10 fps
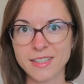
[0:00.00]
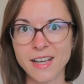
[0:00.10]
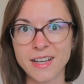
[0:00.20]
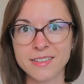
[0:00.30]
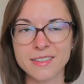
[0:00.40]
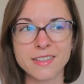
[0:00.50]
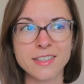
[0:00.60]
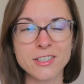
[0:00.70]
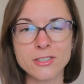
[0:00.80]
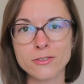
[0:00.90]
and
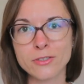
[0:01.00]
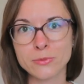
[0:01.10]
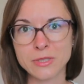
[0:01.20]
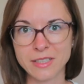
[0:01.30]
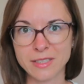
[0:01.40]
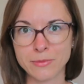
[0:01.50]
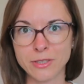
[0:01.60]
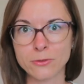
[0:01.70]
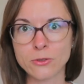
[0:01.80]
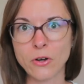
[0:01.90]
each of the
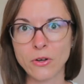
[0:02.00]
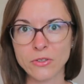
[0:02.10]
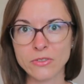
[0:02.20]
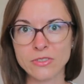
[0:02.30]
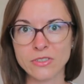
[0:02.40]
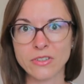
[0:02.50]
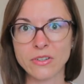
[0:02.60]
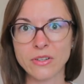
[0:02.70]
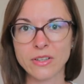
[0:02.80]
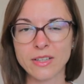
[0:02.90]
bridesmaids would
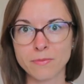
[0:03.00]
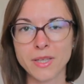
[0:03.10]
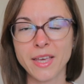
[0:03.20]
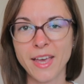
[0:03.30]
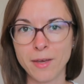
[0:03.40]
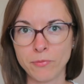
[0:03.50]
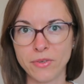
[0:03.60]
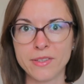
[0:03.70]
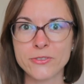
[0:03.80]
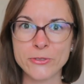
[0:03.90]
also be
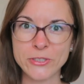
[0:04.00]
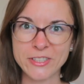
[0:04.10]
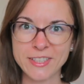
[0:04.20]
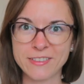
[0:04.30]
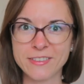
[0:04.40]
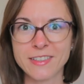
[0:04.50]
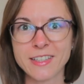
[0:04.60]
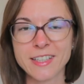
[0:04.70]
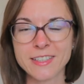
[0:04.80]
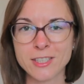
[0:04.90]
happy to receive
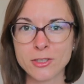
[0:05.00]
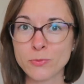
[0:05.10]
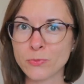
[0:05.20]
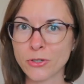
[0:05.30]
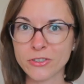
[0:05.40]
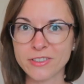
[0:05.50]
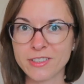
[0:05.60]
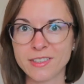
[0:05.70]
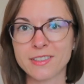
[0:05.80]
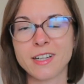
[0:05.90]
such a
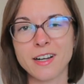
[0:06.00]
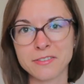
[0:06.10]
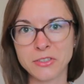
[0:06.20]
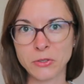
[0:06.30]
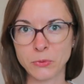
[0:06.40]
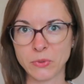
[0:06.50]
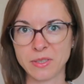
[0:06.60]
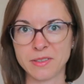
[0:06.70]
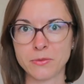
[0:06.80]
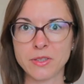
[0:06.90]
portrait after your
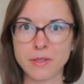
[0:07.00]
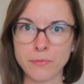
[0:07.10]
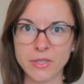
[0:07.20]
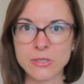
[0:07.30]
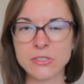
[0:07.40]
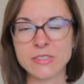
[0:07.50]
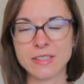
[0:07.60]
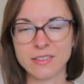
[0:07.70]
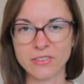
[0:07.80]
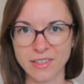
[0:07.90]
wedding when the pictures
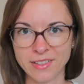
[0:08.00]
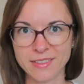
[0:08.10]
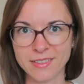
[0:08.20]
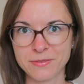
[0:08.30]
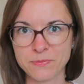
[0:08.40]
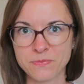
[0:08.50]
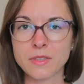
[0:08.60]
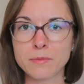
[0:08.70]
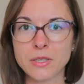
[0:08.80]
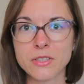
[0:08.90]
are ready.
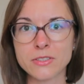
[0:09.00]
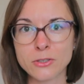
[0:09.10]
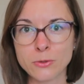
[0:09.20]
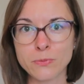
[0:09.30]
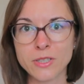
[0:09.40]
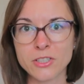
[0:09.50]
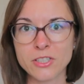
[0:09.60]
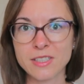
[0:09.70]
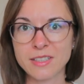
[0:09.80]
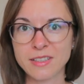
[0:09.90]
Because group
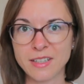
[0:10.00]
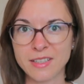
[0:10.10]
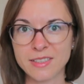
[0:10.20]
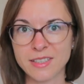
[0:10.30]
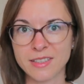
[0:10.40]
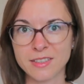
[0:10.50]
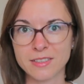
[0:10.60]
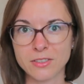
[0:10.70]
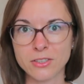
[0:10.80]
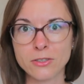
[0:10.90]
pictures are nice and it's
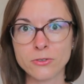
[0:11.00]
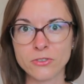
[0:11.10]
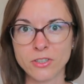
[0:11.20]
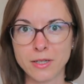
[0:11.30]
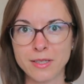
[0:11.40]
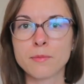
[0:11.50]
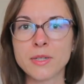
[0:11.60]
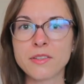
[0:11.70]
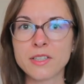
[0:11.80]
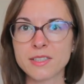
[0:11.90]
a lot of fun,
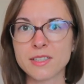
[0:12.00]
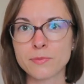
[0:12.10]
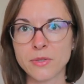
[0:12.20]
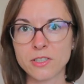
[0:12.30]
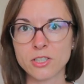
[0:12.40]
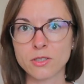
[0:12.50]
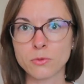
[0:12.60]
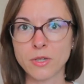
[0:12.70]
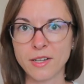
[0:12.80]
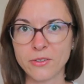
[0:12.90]
but there is a special
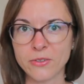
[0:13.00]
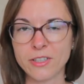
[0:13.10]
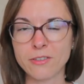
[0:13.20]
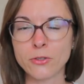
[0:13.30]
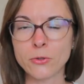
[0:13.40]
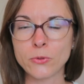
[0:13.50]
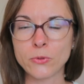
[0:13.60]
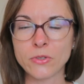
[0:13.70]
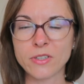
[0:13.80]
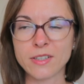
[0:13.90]
value if
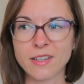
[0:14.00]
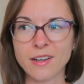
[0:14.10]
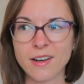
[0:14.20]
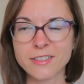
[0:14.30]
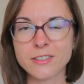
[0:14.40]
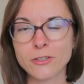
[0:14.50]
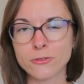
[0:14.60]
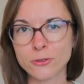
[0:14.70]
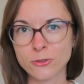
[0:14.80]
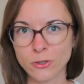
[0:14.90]
you ask your
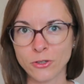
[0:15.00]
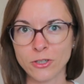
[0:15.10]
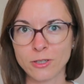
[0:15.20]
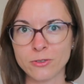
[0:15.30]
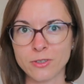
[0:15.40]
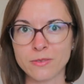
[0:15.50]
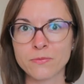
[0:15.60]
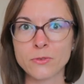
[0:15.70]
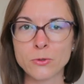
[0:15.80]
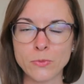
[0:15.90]
photographer
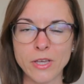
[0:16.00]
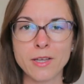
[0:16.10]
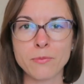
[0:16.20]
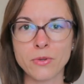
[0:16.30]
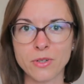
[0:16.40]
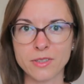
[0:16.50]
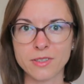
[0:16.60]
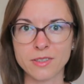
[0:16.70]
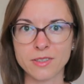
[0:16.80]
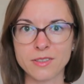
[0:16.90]
to make a
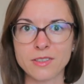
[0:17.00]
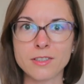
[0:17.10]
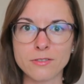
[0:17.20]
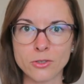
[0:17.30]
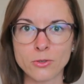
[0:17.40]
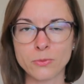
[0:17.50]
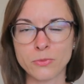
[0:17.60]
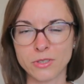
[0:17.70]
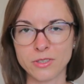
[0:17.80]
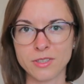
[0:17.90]
portrait, individual
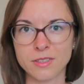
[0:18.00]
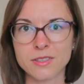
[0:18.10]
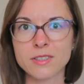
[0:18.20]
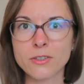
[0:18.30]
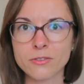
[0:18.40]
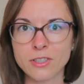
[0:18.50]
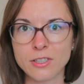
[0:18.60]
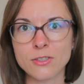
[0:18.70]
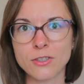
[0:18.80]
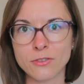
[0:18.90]
portraits of
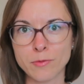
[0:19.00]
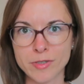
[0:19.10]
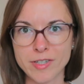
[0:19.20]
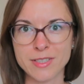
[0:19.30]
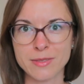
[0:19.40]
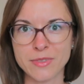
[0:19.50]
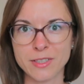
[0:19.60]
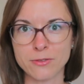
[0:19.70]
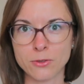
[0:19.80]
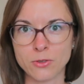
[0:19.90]
each of the
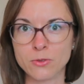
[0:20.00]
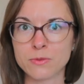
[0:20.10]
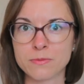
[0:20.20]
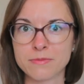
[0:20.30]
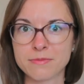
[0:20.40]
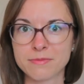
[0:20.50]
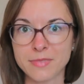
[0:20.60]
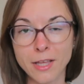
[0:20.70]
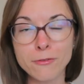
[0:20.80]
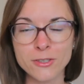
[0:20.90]
bridesmaids for you
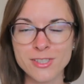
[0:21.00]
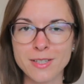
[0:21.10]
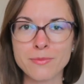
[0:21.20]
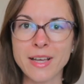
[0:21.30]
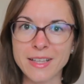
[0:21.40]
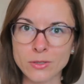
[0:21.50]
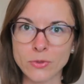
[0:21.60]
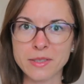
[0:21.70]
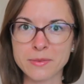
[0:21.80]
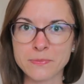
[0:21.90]
and for them as
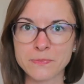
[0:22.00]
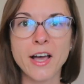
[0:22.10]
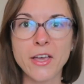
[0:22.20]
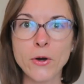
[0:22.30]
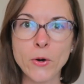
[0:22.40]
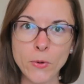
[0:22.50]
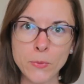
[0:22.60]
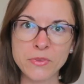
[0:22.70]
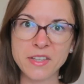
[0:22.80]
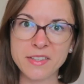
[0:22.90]
well. I
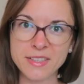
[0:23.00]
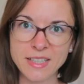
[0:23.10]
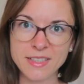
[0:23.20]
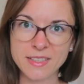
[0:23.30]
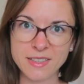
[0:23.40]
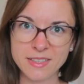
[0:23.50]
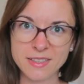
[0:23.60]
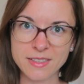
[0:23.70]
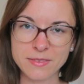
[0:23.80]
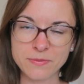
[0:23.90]
hope that these ideas